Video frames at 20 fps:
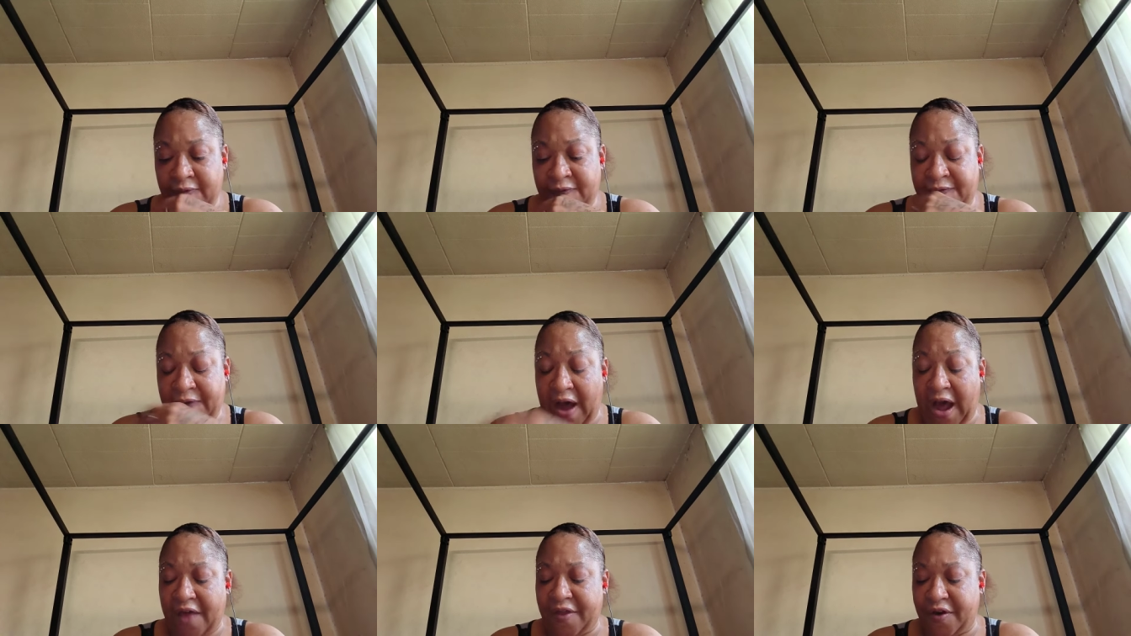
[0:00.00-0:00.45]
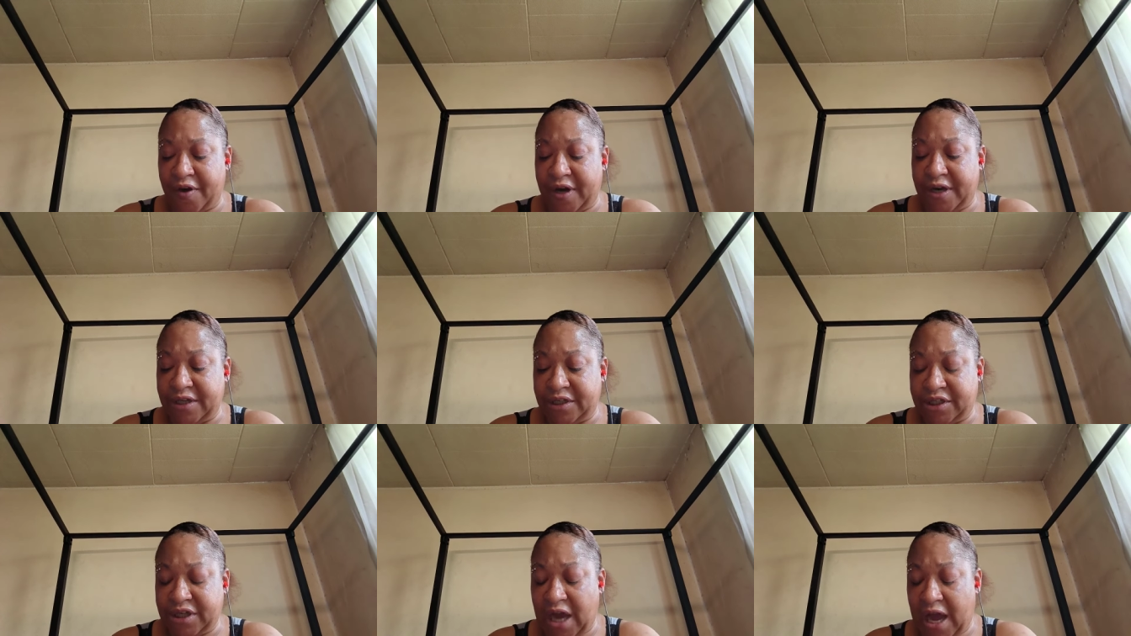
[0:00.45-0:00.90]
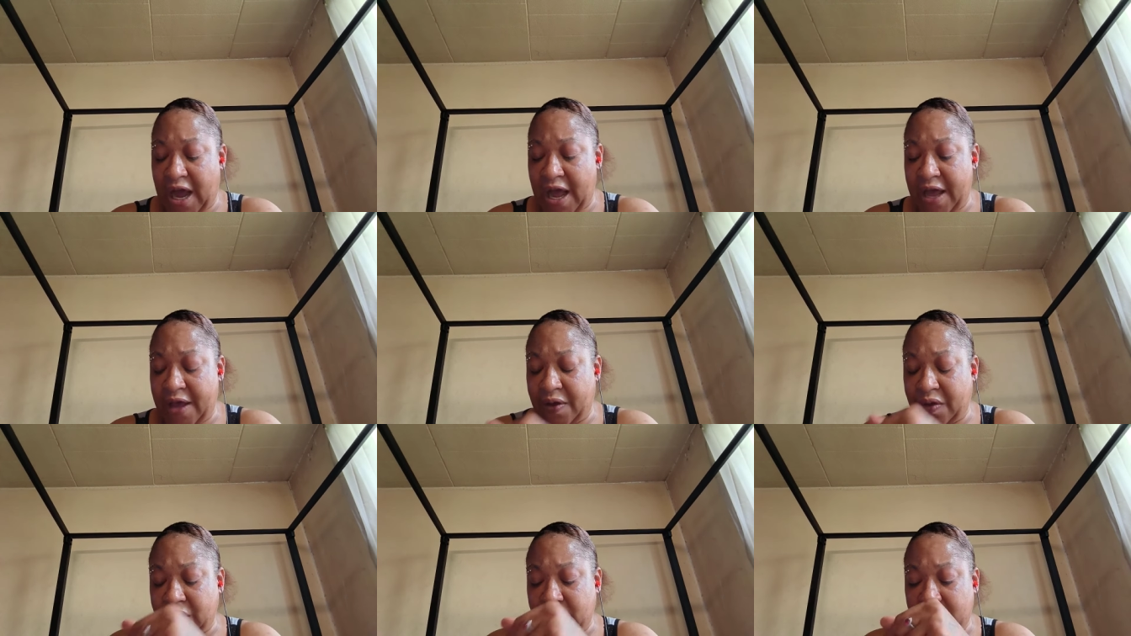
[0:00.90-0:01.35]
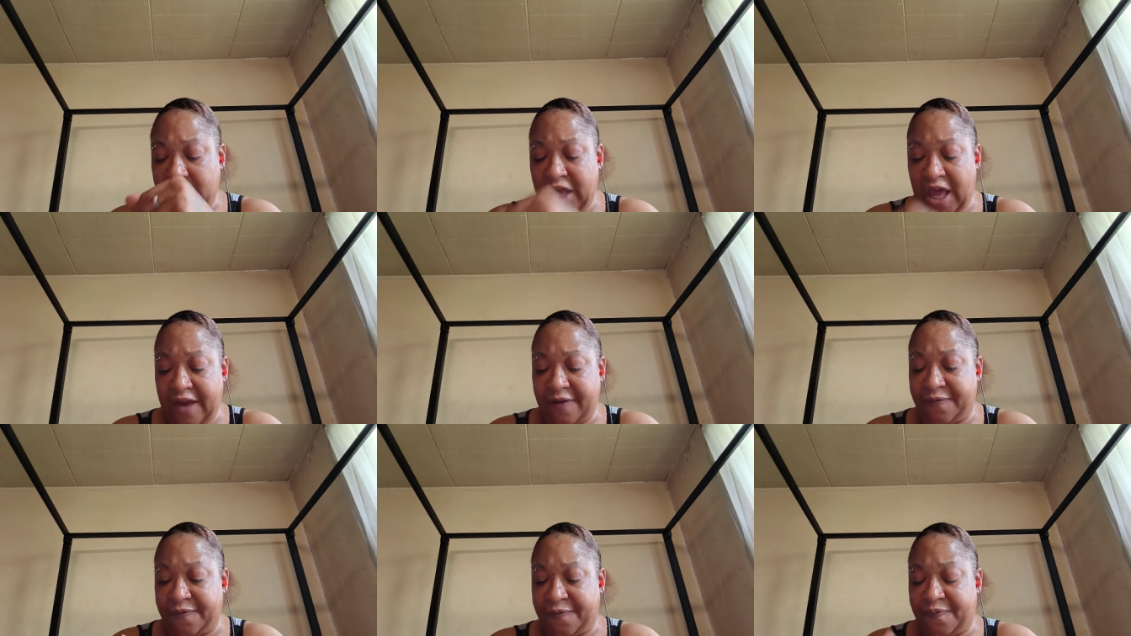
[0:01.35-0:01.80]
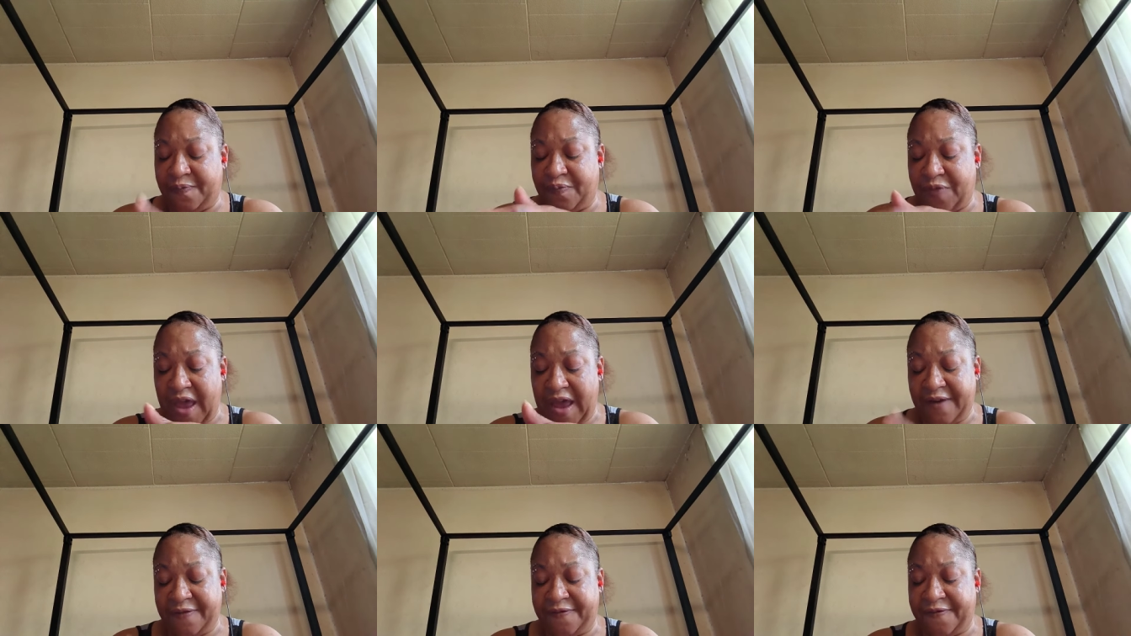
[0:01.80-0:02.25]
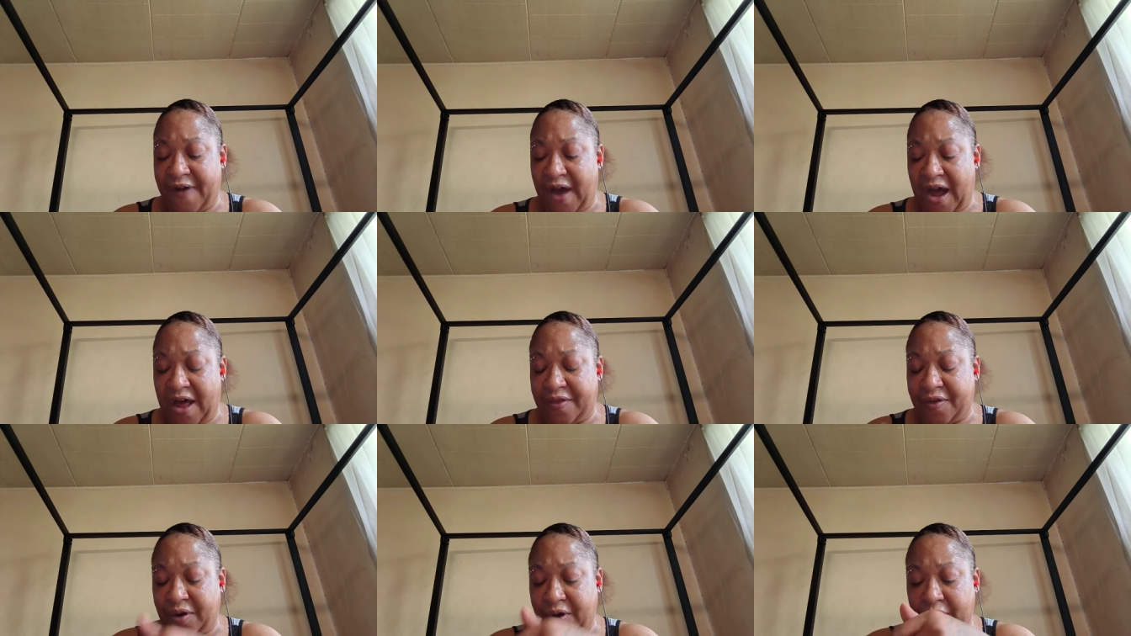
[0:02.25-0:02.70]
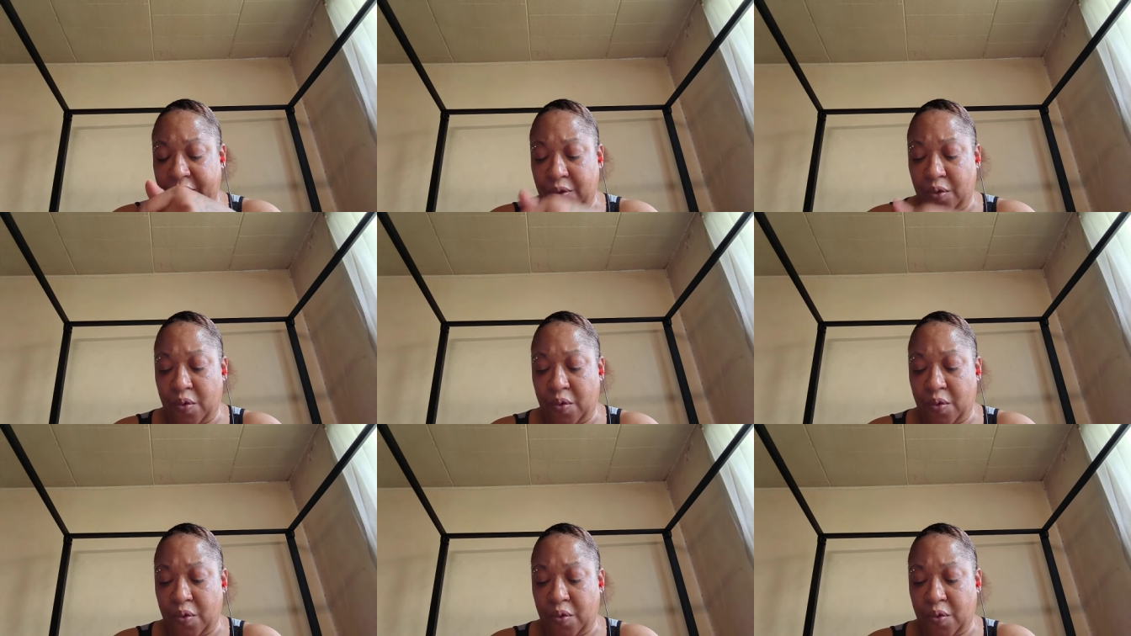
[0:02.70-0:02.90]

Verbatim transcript: father and child, that father,